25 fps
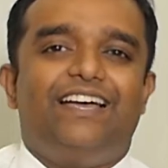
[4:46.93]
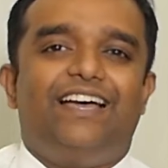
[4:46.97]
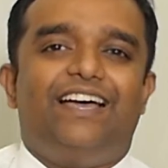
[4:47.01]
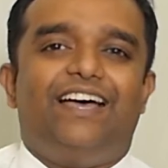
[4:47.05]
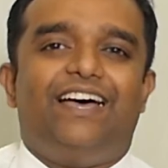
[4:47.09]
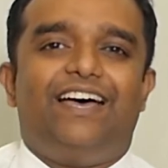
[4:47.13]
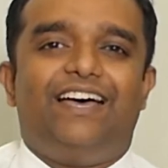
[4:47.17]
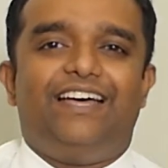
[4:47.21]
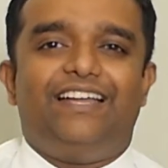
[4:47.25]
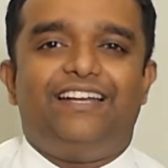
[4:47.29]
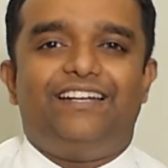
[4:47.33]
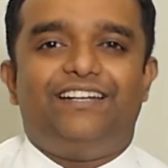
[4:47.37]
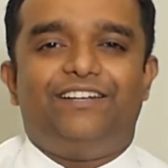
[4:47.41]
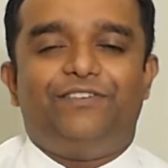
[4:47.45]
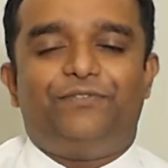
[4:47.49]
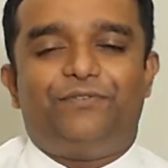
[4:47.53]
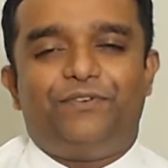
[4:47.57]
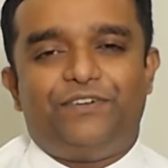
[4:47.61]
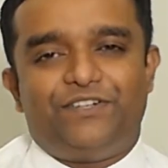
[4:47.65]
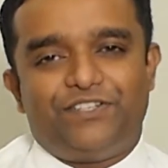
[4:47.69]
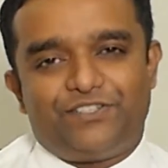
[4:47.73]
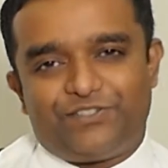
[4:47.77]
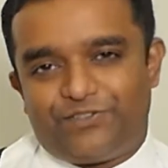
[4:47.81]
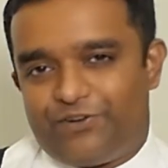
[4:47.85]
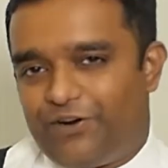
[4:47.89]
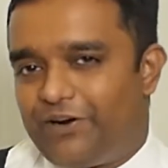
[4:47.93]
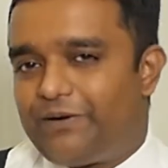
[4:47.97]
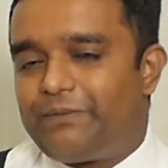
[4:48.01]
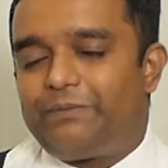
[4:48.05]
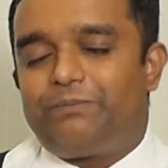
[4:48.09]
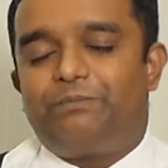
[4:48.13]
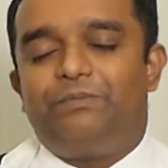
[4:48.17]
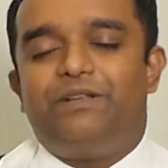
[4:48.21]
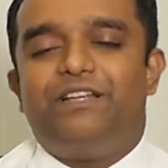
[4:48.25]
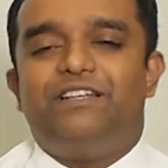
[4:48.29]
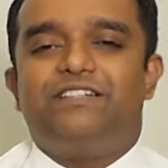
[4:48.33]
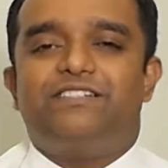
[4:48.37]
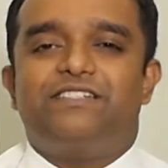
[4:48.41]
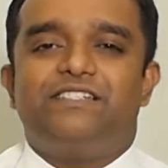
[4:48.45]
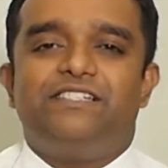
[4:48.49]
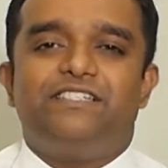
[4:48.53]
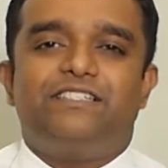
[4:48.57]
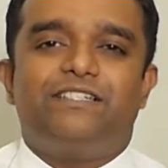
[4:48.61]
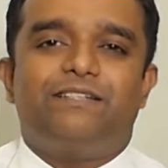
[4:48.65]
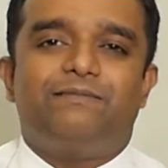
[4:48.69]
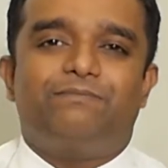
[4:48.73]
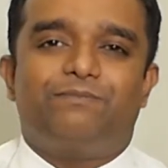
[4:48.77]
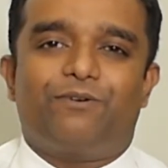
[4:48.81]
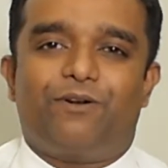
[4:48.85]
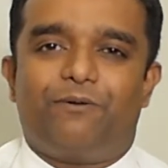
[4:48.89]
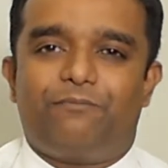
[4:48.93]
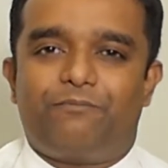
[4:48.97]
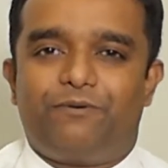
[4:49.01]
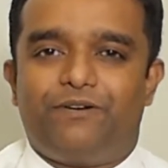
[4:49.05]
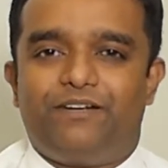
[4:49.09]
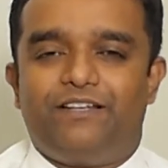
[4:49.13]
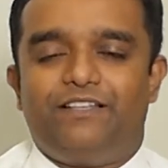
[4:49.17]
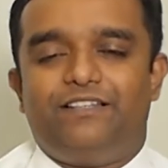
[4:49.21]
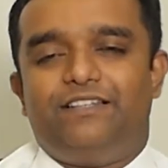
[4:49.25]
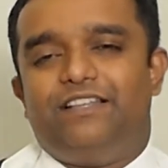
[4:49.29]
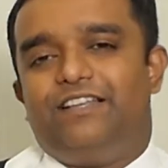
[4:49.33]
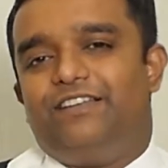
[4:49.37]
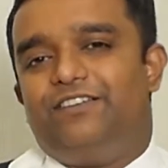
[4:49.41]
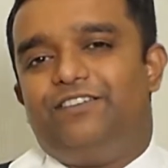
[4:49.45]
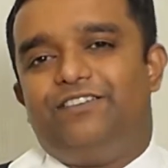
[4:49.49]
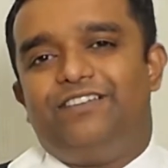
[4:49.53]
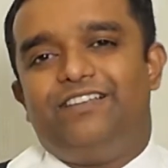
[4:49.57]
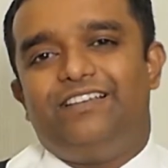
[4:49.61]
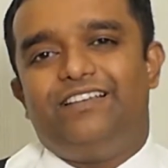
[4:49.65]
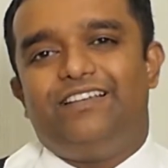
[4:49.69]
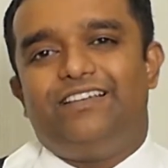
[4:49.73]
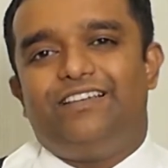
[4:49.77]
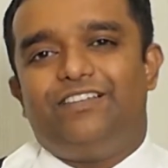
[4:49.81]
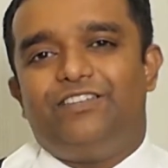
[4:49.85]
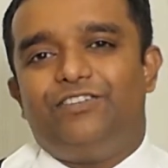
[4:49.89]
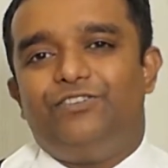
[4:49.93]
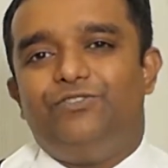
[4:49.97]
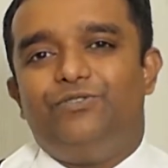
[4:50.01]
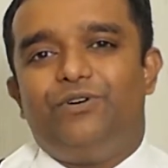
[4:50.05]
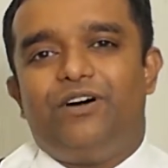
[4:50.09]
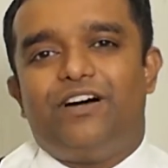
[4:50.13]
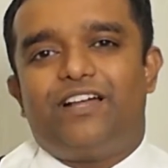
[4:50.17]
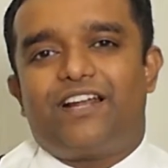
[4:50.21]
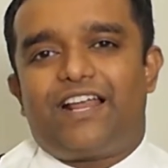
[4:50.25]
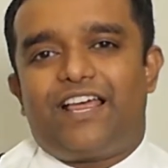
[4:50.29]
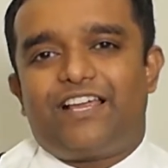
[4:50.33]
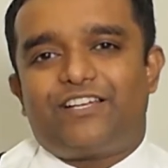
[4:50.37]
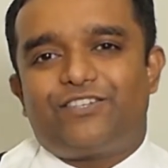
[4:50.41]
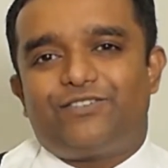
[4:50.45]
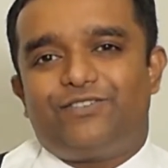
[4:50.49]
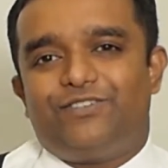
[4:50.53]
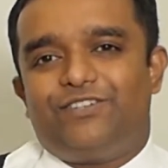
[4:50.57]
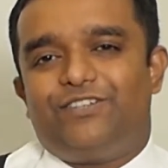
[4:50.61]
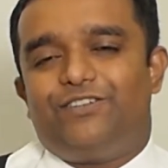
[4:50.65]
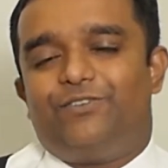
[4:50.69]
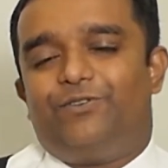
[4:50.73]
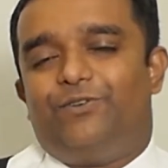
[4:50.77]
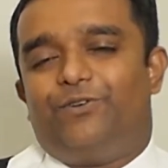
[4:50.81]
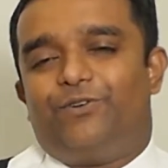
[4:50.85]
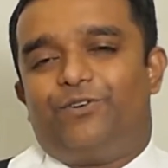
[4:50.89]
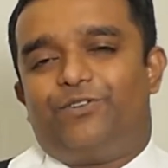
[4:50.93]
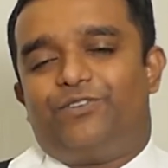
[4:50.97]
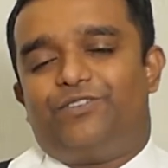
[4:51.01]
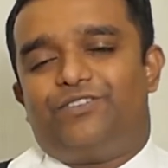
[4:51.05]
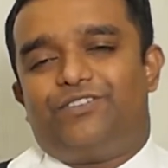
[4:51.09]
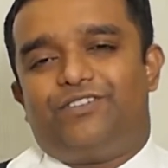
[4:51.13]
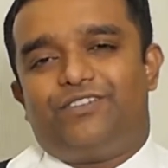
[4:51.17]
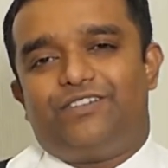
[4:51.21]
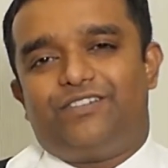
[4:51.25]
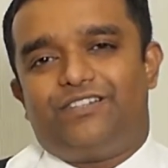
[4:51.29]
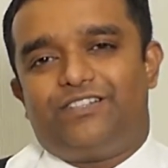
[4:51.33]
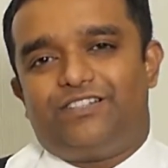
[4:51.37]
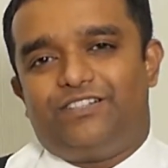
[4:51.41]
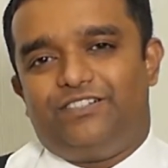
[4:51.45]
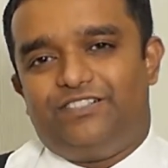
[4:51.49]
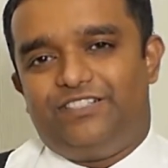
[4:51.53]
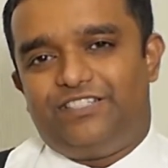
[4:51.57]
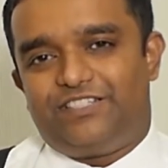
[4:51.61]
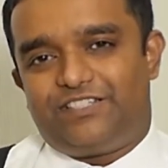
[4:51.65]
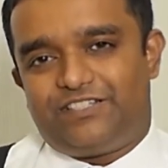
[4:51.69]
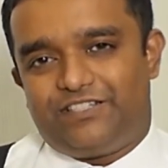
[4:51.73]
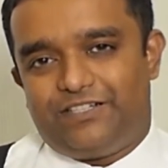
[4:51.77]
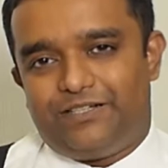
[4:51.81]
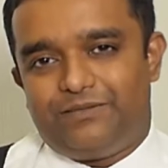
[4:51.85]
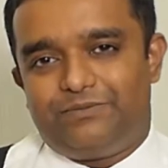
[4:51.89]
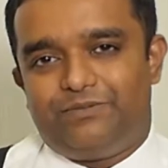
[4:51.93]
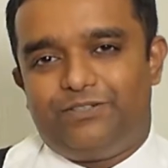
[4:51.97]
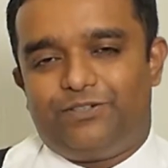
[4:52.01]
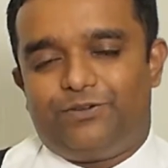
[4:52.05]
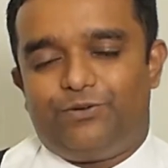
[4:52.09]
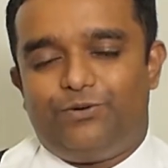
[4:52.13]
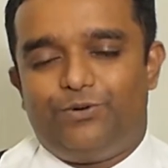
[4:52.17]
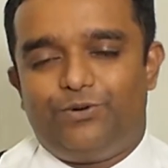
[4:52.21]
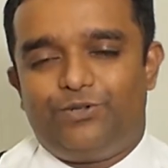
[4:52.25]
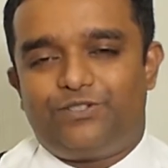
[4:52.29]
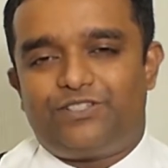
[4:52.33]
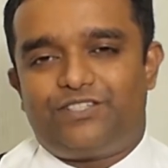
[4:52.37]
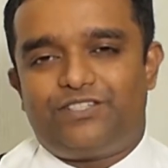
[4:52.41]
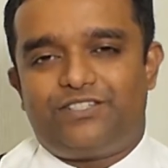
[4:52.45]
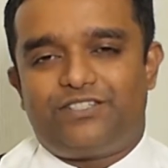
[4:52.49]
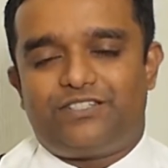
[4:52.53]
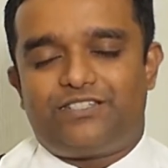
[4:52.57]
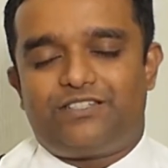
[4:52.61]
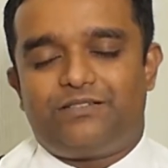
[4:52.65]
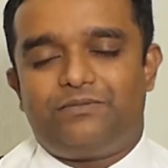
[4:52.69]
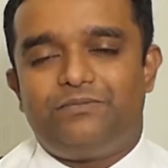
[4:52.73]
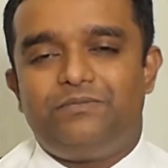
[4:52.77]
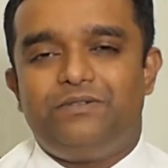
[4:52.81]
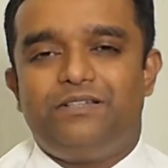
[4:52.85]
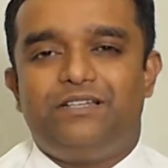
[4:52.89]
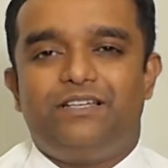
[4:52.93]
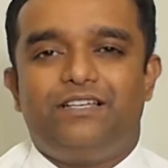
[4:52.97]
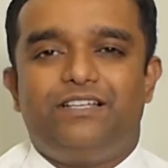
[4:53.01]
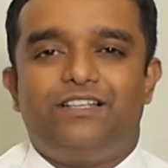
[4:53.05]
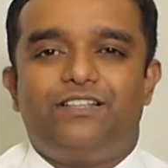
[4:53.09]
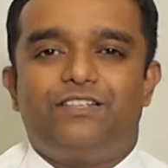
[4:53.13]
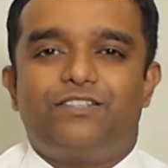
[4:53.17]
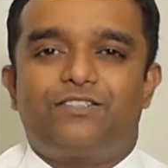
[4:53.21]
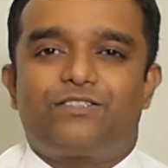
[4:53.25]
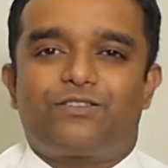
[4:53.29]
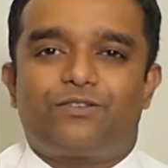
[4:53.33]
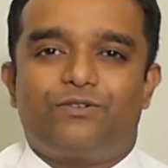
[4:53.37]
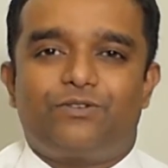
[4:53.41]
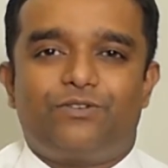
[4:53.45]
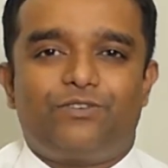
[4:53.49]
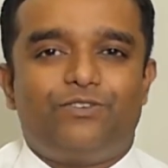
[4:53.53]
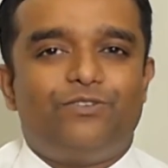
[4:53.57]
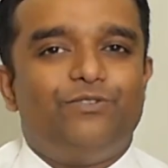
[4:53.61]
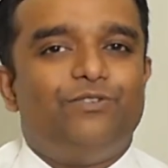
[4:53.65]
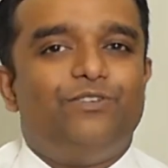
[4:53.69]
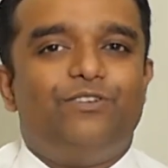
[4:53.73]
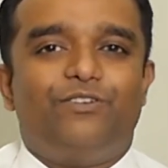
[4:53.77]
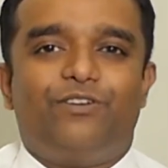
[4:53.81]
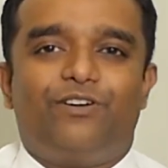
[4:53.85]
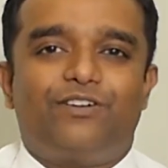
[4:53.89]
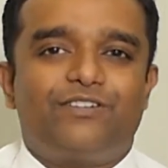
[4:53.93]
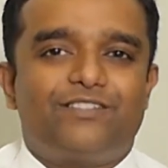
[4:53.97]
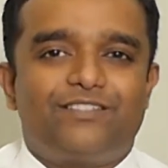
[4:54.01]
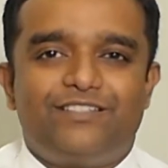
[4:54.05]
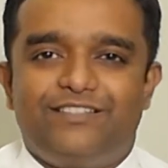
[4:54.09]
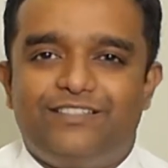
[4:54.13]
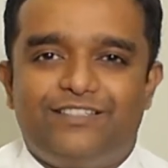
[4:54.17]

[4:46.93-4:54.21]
and if it is not being treated properly, then you are actually going to disturb the whole system. So you will not see